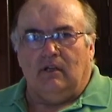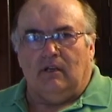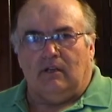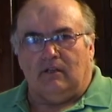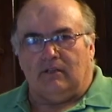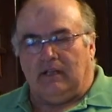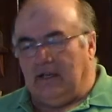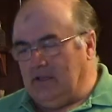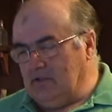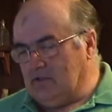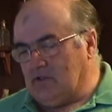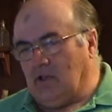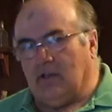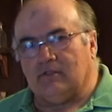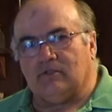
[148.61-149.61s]
An Italian
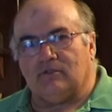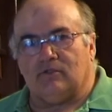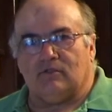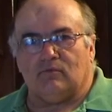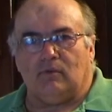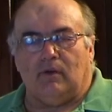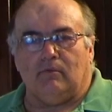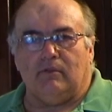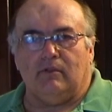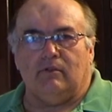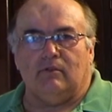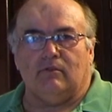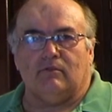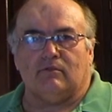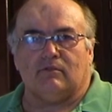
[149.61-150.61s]
sausage is what we
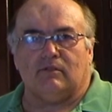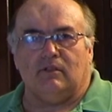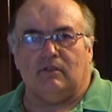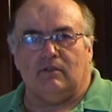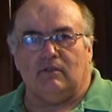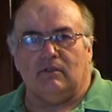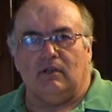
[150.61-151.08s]
used in